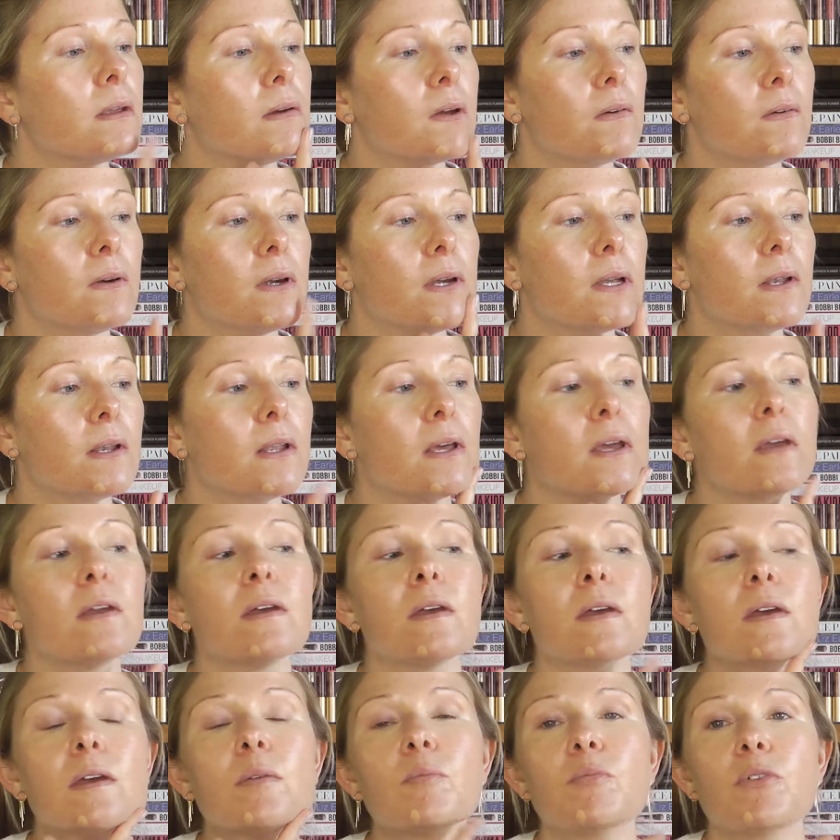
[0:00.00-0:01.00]

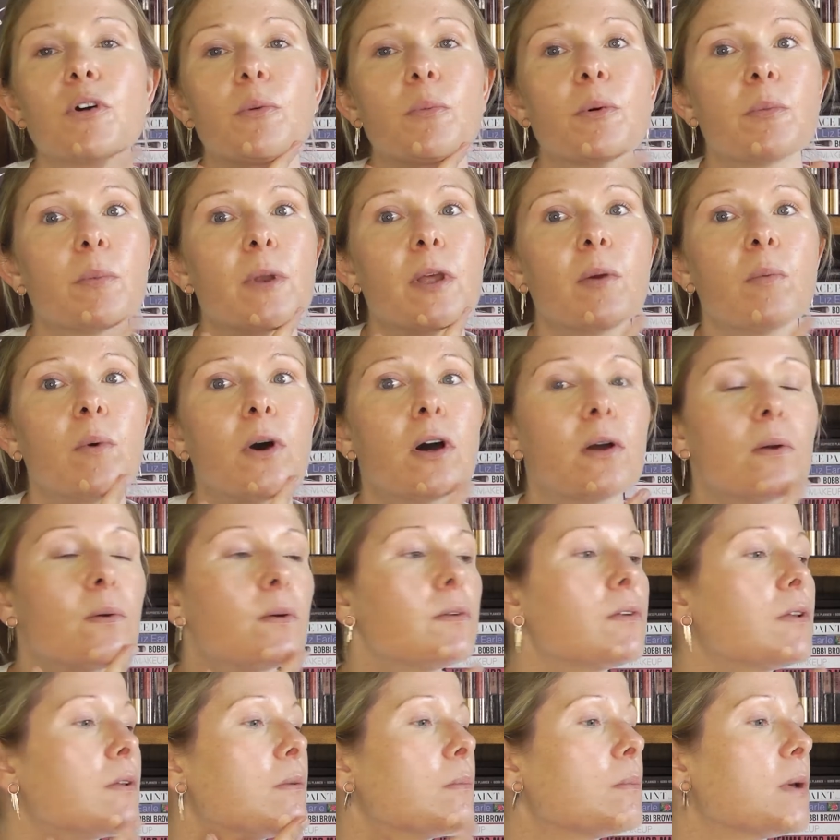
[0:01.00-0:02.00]
Really, it probably
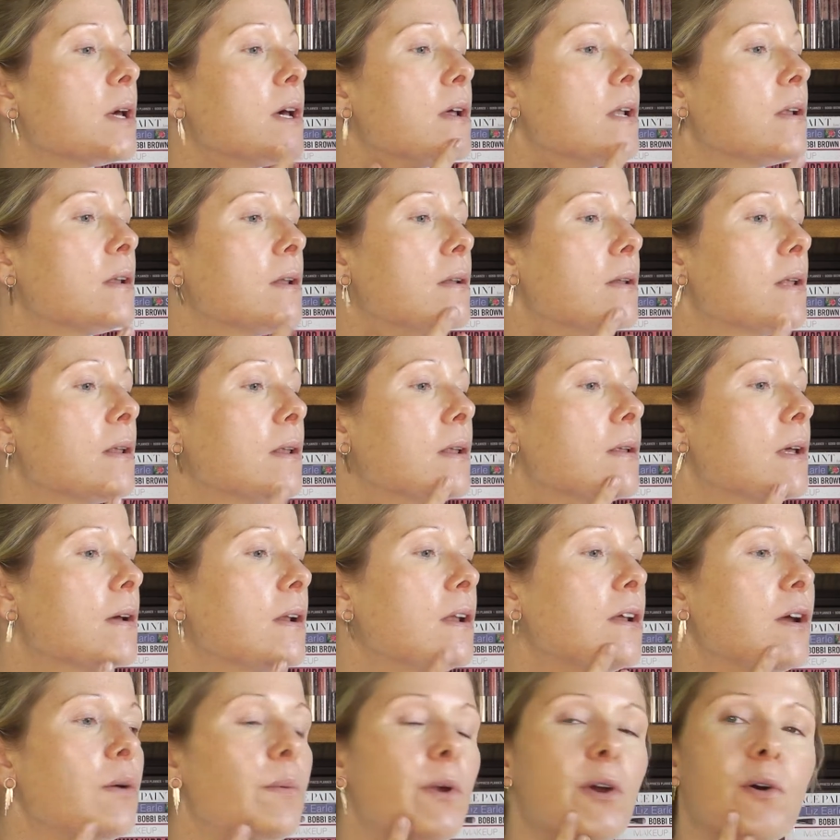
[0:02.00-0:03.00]
won't, but I
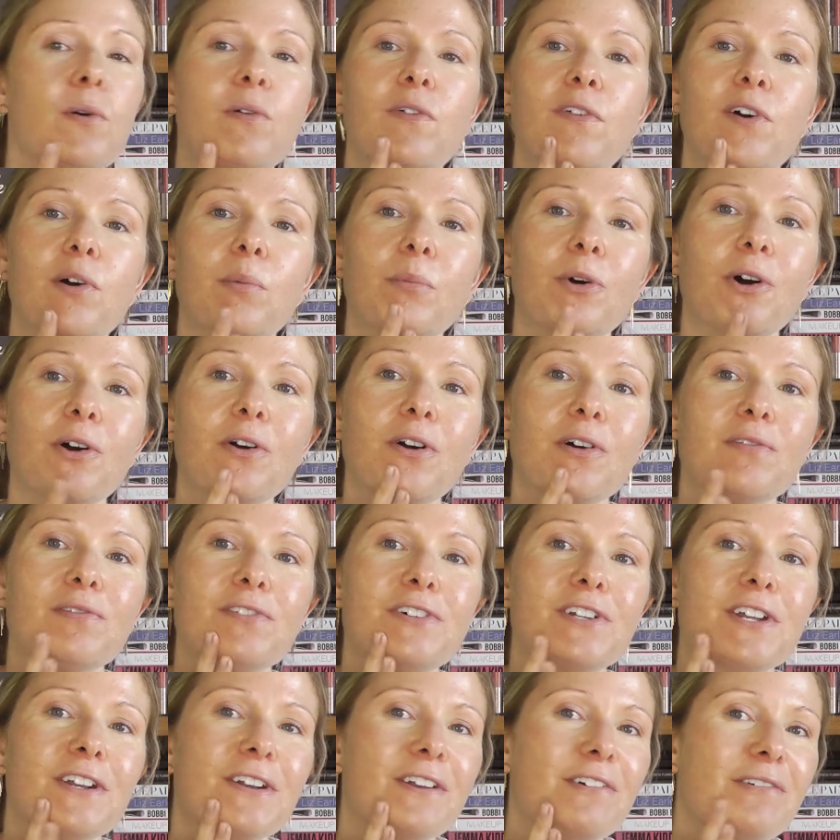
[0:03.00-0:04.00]
know we all feel more
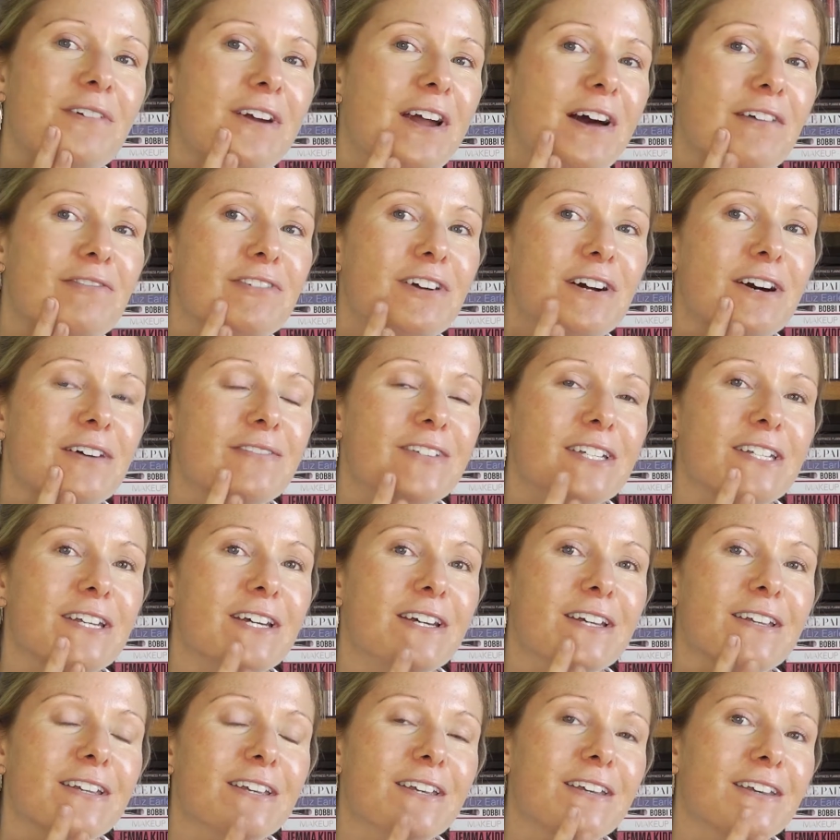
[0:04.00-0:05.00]
confident if we have covered
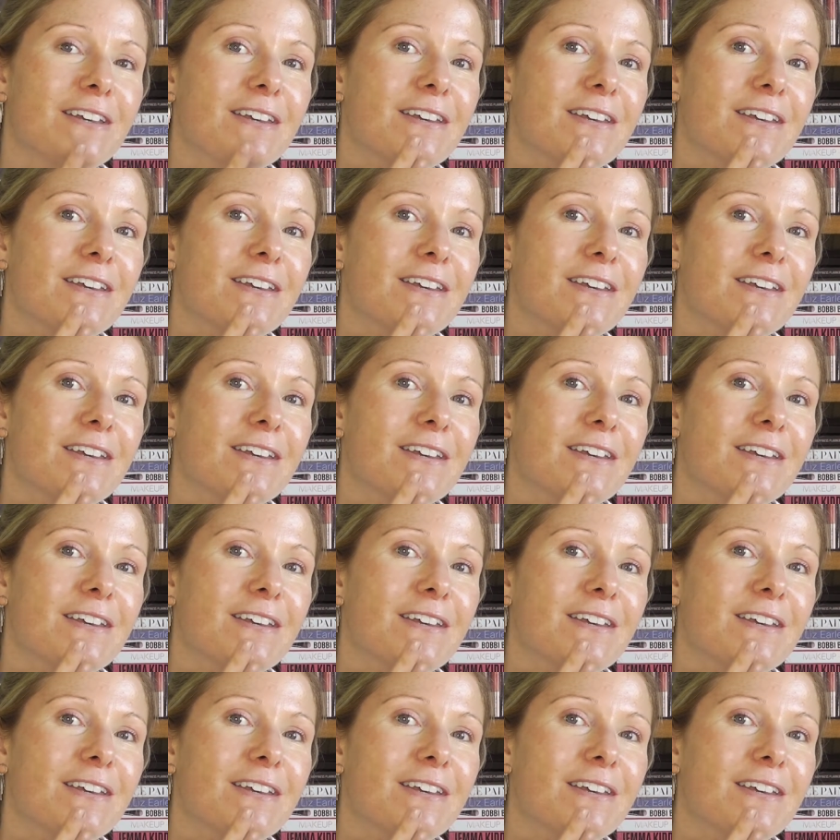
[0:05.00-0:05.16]
it.